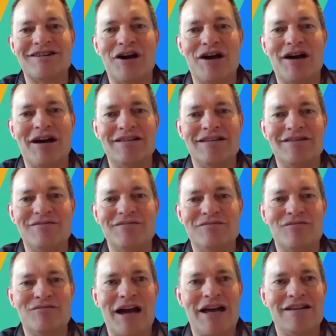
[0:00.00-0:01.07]
kind, it
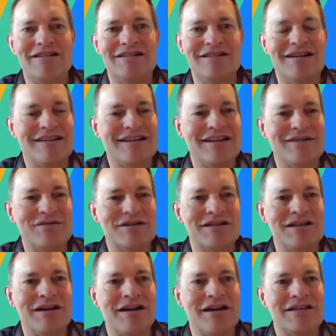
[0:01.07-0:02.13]
rated, I think it was
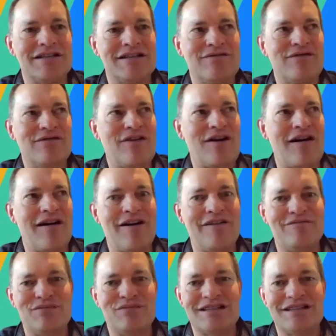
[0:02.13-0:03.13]
95%